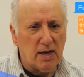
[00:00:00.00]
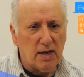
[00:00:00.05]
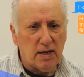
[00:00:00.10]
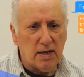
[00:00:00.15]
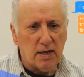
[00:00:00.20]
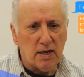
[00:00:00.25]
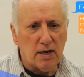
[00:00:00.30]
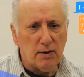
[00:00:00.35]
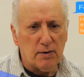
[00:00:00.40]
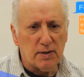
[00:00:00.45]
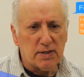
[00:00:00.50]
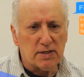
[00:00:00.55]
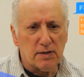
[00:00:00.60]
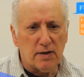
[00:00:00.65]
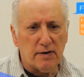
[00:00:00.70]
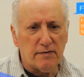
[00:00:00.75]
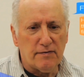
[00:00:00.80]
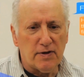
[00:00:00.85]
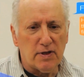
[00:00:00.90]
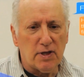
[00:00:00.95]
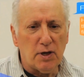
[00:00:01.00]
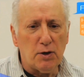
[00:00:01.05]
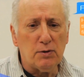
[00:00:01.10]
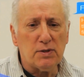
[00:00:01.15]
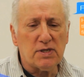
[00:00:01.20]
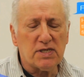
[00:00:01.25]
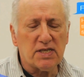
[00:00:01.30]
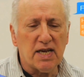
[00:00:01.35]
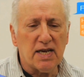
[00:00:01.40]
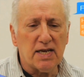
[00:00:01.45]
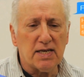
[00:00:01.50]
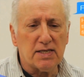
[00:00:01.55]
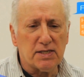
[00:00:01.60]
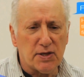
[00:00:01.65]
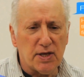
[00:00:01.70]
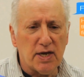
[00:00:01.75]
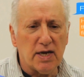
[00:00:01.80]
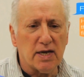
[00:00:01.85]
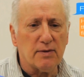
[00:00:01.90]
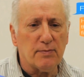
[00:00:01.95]
You know, it's sort of a low-stakes
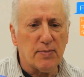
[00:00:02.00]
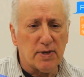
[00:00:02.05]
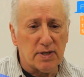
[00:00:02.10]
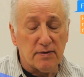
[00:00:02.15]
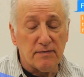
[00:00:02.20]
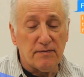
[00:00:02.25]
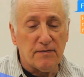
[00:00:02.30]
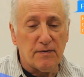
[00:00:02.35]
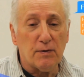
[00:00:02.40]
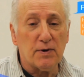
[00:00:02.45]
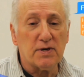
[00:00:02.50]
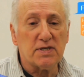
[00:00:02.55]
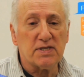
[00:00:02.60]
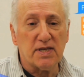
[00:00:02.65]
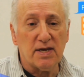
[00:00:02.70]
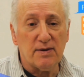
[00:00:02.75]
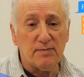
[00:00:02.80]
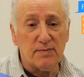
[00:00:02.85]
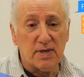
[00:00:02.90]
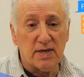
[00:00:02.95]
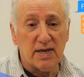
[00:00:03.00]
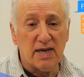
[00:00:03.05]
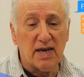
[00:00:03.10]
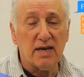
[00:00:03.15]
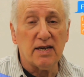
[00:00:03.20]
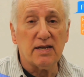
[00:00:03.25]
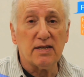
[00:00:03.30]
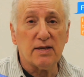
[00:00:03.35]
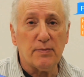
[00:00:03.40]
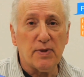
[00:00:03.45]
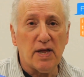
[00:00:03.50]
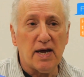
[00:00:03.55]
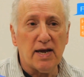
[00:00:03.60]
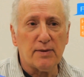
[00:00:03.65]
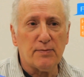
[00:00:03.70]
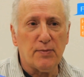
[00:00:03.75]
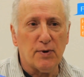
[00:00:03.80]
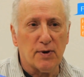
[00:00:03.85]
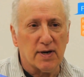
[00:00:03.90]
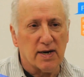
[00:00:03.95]
thing, but to force them to get into
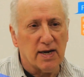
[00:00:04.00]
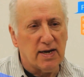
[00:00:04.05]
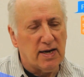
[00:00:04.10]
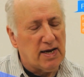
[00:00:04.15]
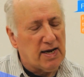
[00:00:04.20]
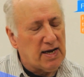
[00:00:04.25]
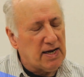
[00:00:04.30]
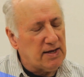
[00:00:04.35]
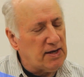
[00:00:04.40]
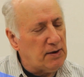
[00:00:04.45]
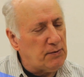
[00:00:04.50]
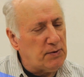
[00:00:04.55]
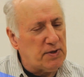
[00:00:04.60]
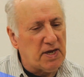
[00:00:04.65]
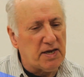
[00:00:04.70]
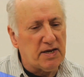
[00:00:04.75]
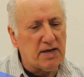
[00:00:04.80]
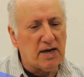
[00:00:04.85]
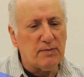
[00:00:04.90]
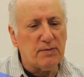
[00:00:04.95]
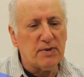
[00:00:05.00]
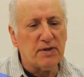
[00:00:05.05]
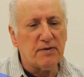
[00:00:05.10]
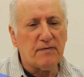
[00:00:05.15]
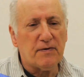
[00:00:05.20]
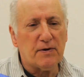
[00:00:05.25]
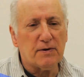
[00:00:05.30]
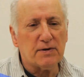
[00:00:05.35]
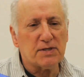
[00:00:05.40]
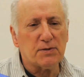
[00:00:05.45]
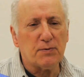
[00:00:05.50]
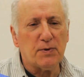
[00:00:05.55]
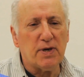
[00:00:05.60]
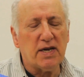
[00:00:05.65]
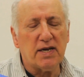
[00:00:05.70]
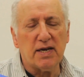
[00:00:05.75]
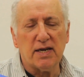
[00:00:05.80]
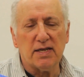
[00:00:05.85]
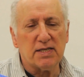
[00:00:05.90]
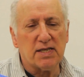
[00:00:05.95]
Blackboard. And then when they come in the first
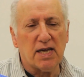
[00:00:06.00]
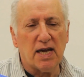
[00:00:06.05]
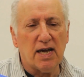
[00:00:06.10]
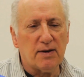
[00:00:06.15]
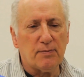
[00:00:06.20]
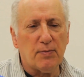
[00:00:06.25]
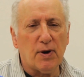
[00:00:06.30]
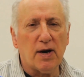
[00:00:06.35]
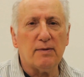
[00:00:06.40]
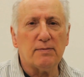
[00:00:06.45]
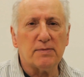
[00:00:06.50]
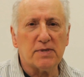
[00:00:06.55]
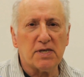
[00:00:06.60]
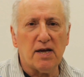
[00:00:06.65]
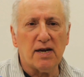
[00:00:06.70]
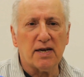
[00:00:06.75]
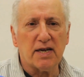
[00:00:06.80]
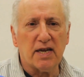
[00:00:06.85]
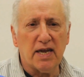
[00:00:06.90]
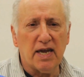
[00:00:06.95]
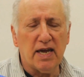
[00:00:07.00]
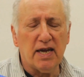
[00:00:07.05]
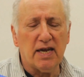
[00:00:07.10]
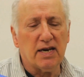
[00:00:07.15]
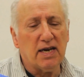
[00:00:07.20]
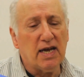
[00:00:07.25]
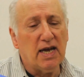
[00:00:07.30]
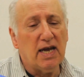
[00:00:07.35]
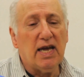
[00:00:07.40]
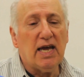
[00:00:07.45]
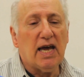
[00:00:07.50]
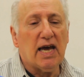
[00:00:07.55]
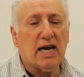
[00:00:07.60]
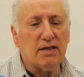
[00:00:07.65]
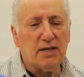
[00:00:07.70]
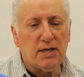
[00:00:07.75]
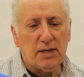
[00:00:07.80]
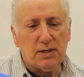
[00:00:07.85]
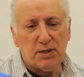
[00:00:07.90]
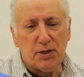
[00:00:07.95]
week and say I had problems logging in, at
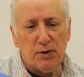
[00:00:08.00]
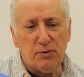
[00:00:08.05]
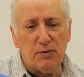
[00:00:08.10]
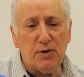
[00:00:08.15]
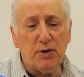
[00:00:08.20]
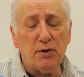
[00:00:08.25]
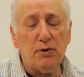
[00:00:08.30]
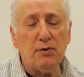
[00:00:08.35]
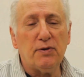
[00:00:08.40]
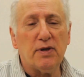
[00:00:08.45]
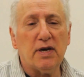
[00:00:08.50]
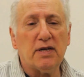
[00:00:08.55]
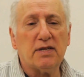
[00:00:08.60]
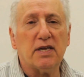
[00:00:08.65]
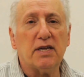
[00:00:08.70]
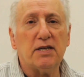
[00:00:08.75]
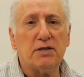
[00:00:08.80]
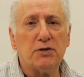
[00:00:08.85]
least you knew that they